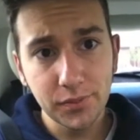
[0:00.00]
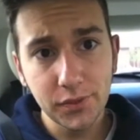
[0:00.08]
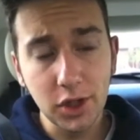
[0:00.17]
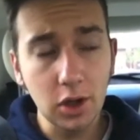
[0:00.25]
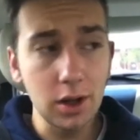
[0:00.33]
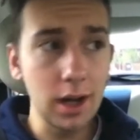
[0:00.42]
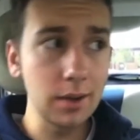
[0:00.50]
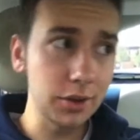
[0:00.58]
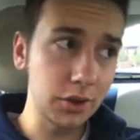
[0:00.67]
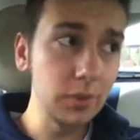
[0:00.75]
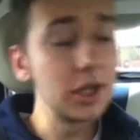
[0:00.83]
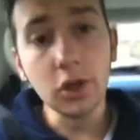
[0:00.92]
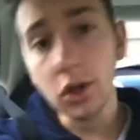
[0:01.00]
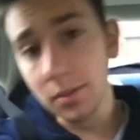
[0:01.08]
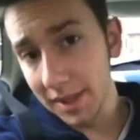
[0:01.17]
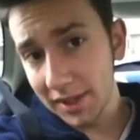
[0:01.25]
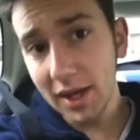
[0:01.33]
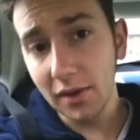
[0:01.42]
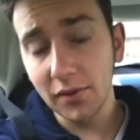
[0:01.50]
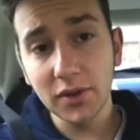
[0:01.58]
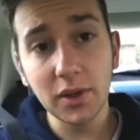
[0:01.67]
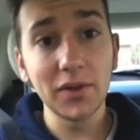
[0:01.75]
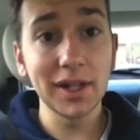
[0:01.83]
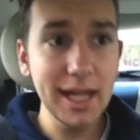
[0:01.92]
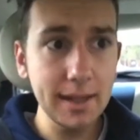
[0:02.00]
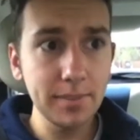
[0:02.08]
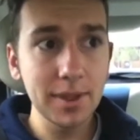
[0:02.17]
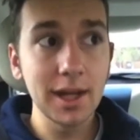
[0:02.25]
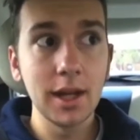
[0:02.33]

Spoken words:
So I've got to reintroduce myself. So if I keep